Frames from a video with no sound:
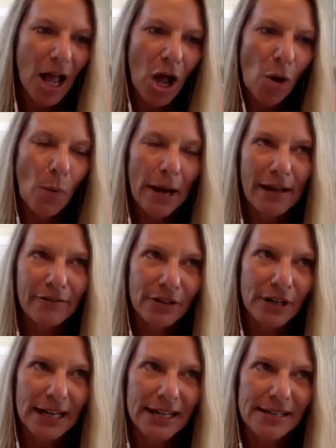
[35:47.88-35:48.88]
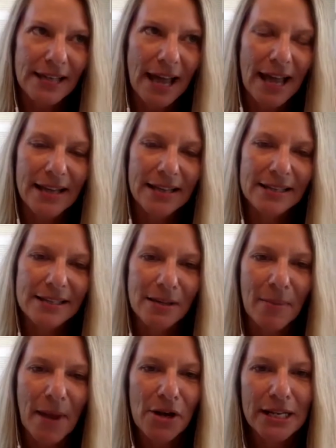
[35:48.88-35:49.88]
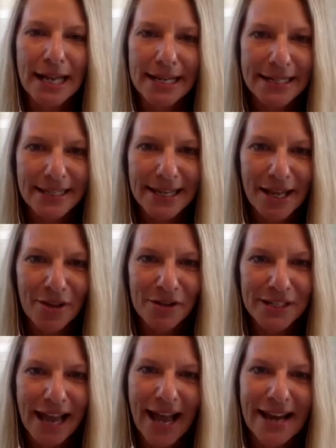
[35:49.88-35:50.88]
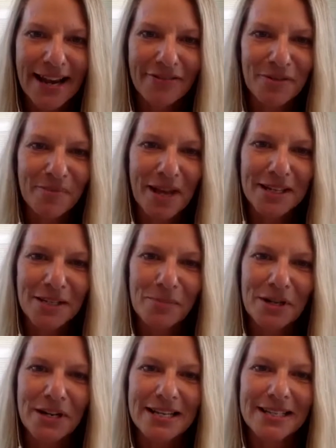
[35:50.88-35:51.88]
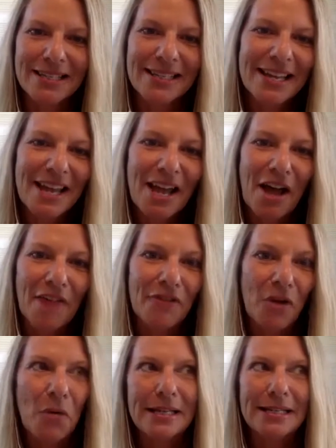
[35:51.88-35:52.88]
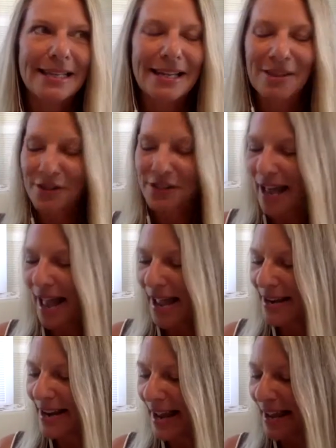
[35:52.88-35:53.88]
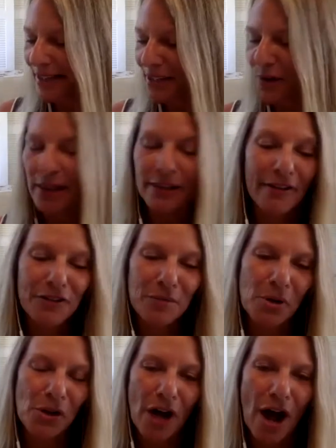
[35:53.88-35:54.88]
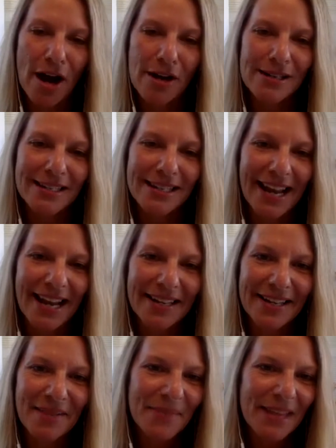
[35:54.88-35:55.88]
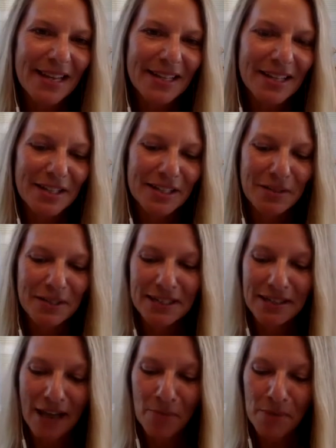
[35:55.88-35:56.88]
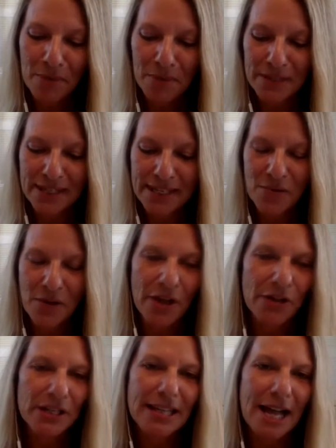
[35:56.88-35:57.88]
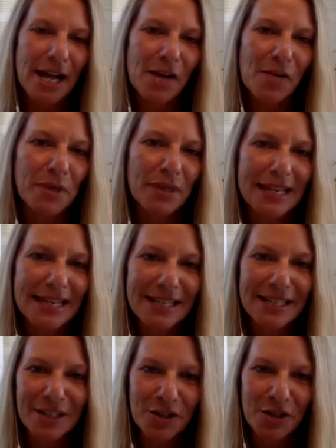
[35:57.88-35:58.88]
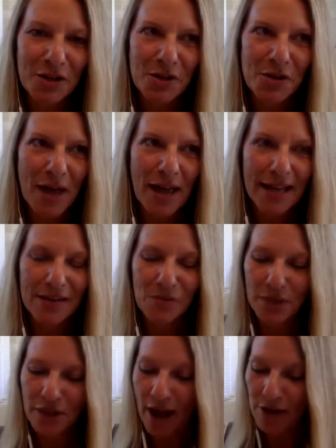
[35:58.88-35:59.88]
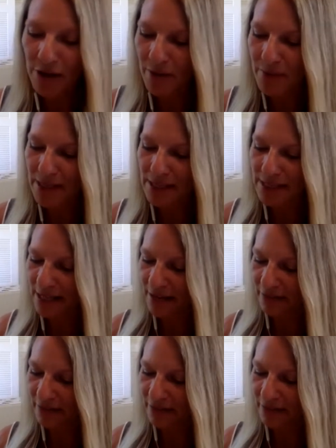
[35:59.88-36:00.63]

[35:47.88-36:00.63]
whatever it is, I can somehow connect to the other side after my experience of going to the other side. And so I love to pull cards and just help people see where they're stuck, what they need to do, and what their outcome is if